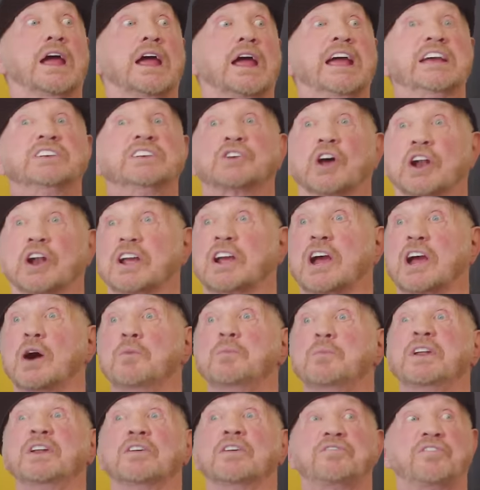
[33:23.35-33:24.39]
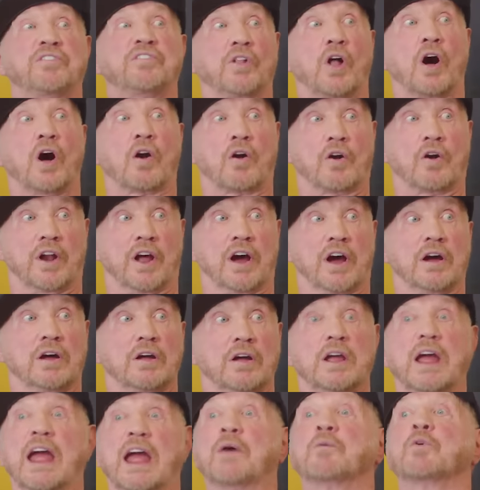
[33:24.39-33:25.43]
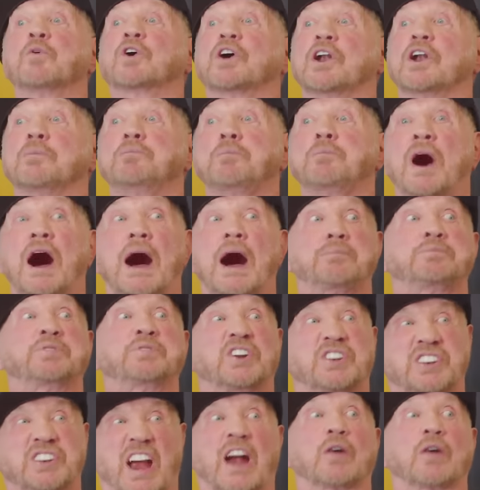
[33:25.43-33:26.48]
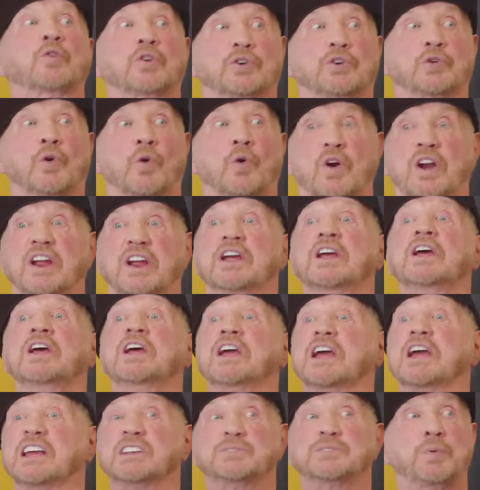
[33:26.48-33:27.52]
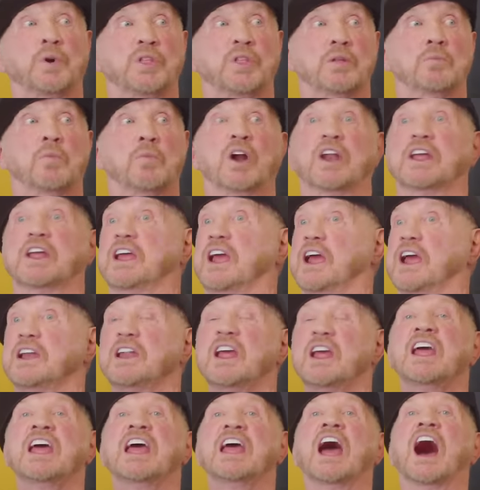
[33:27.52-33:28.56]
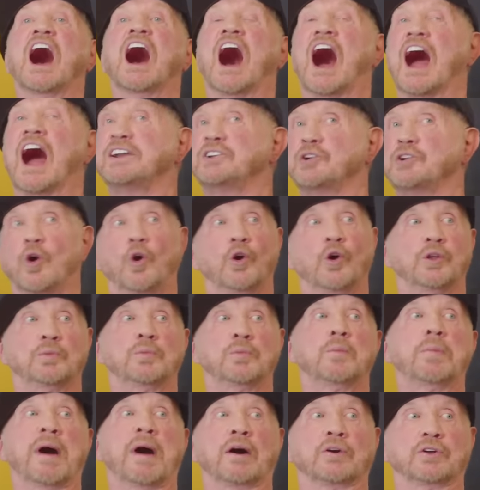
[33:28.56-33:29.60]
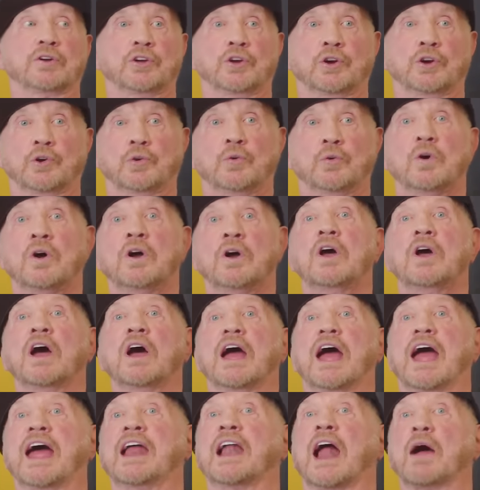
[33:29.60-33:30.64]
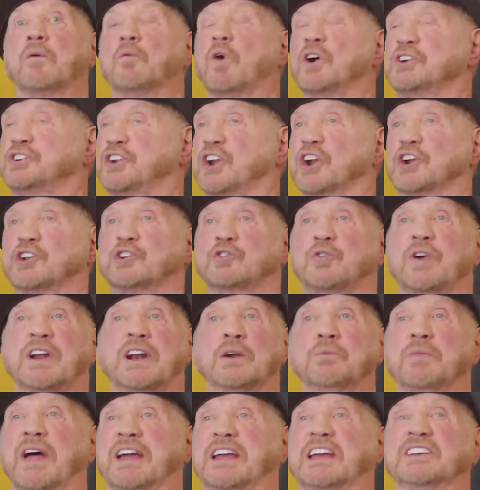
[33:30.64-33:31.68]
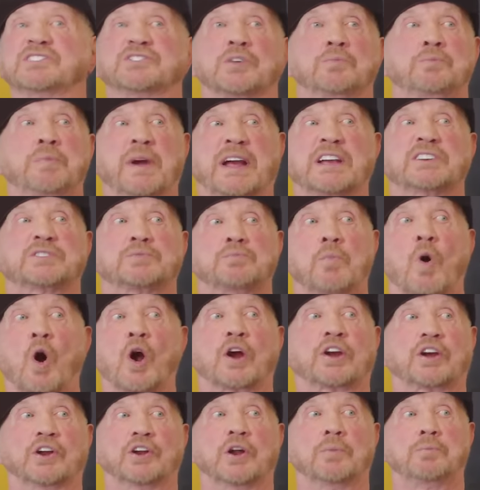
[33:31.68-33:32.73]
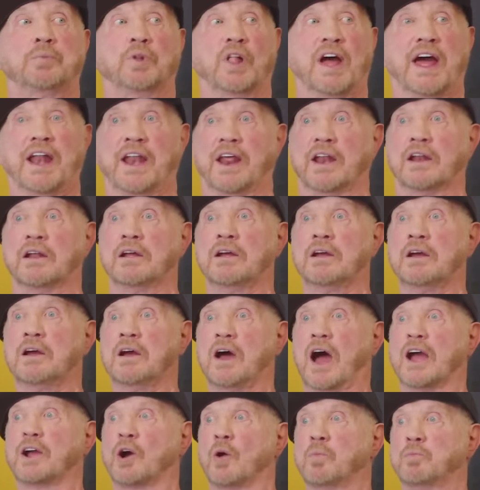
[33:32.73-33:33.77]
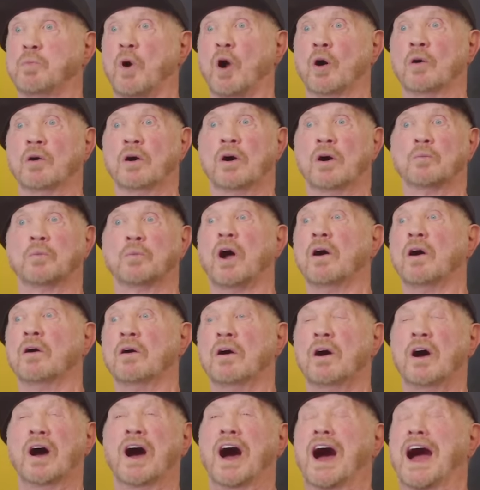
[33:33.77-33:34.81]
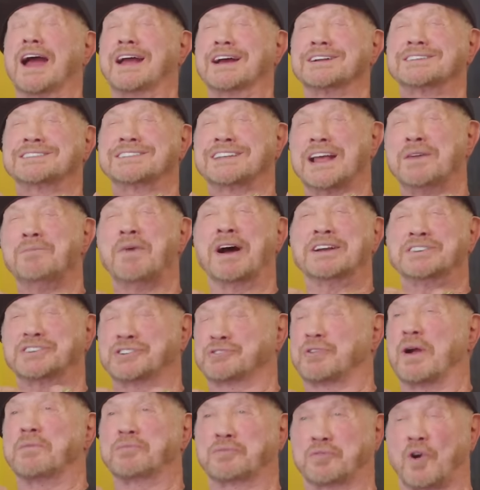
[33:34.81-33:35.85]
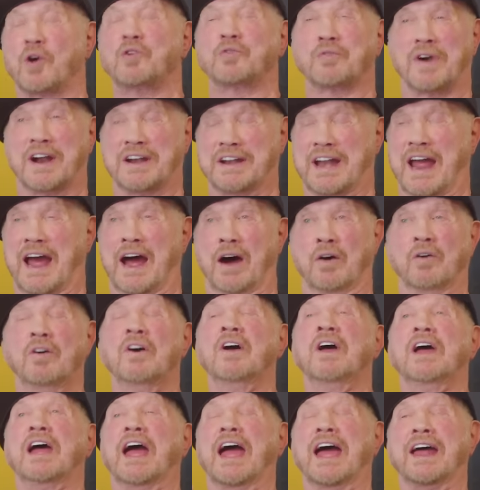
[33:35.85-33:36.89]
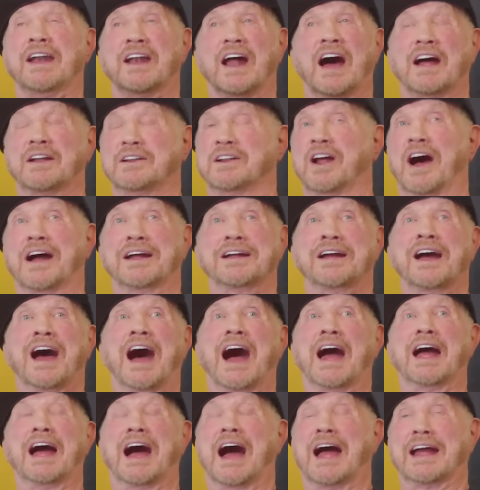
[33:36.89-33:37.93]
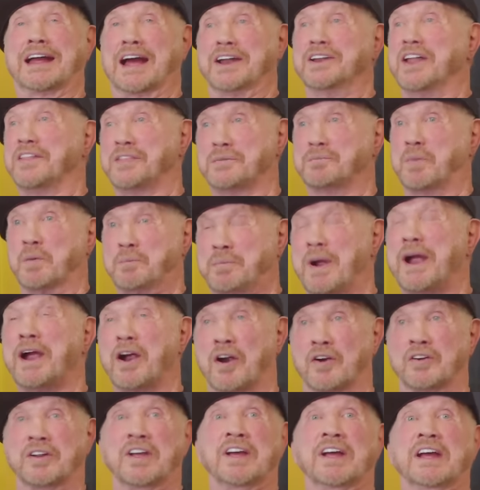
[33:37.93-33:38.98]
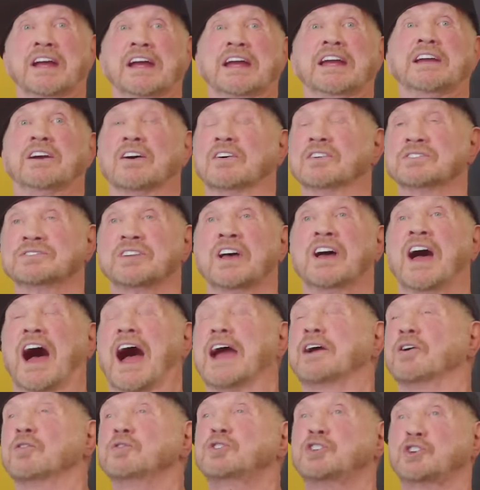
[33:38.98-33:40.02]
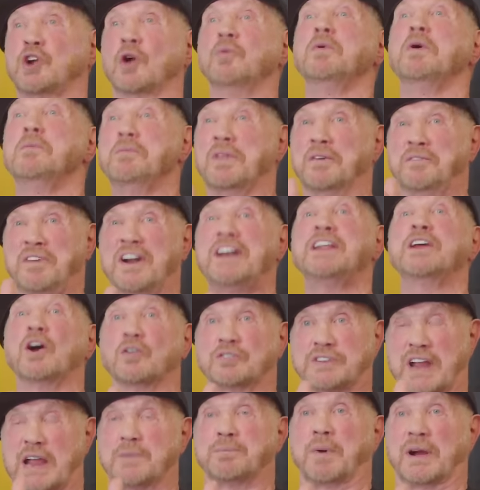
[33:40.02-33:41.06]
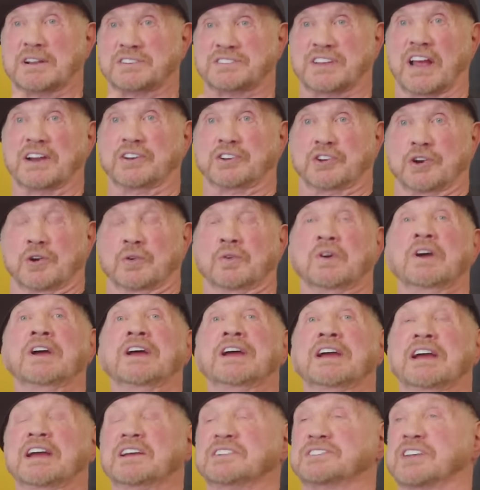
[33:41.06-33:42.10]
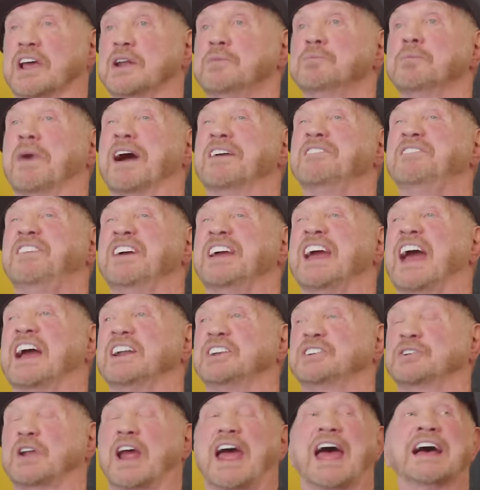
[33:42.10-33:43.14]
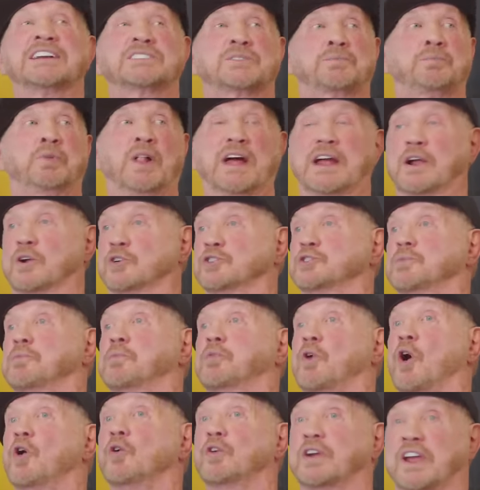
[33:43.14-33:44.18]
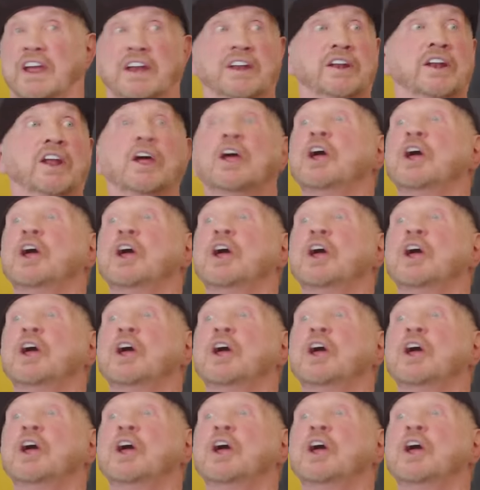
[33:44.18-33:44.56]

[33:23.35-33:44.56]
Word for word: He's going to come into Florida and we're going to pop the territory. He's putting the money in. I told him about you, and I want you to treat him like he's the biggest mark on the planet. I go, bro, bro, I got semi strep throat right now, and I, I, I, got nothing prepared. He goes, I go, show him the videotape I sent you. He said, my VHS player's broken.